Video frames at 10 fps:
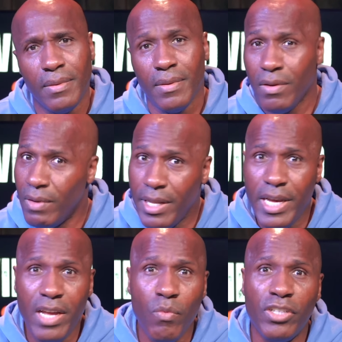you
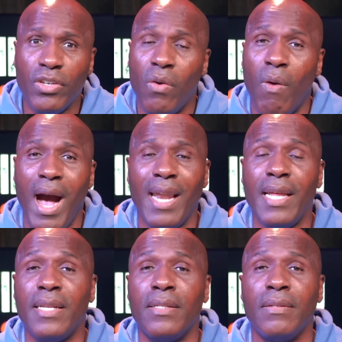leave with your
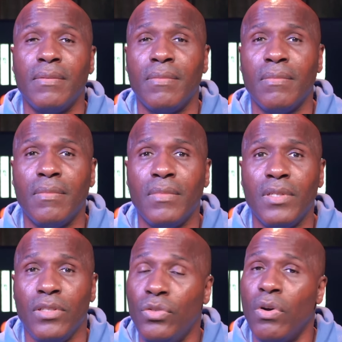wallet,
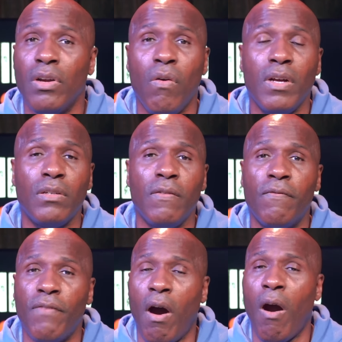you are going to
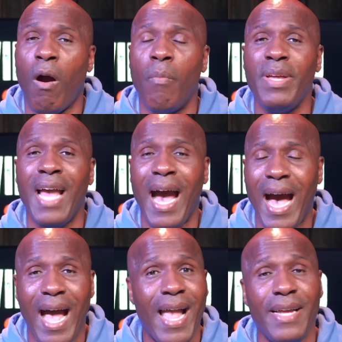fall
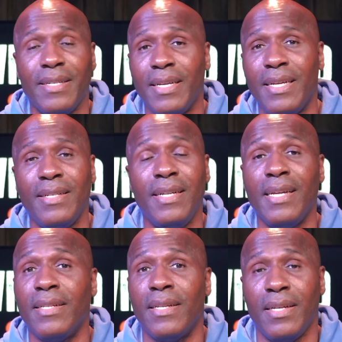behind in
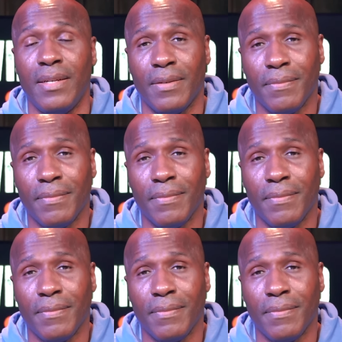dignity.